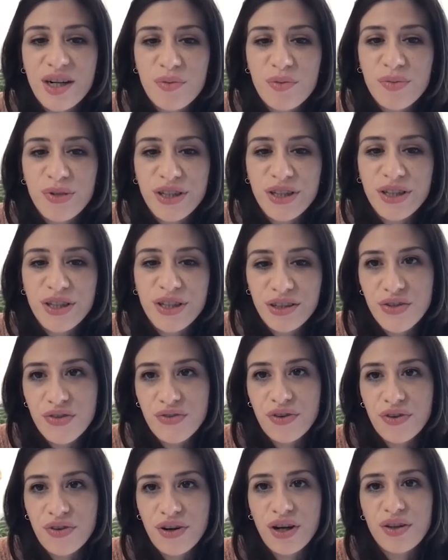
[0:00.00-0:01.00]
their book,
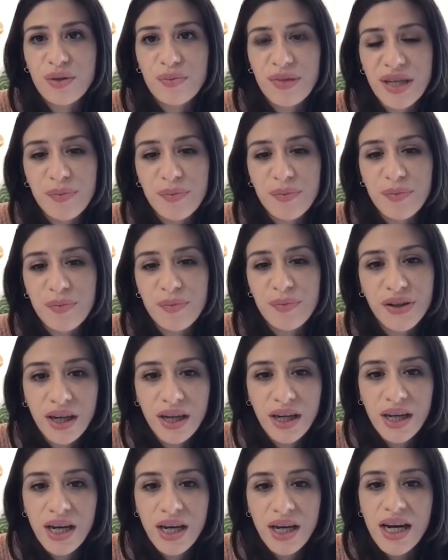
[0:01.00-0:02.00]
News for All the People.